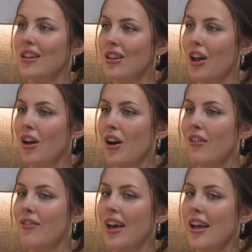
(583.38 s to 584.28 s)
a lot
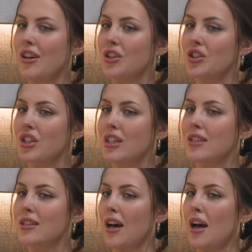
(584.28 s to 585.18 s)
of energy
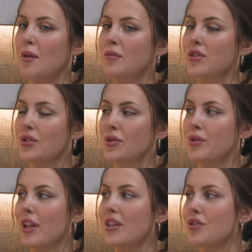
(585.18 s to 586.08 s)
and time
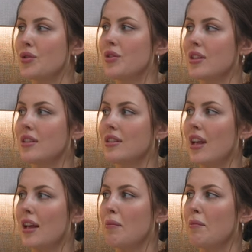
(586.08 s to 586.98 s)
to like do these
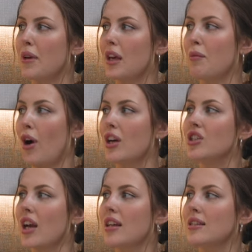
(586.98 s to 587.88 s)
like big
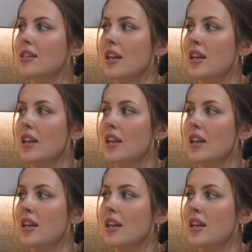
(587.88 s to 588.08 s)
projects.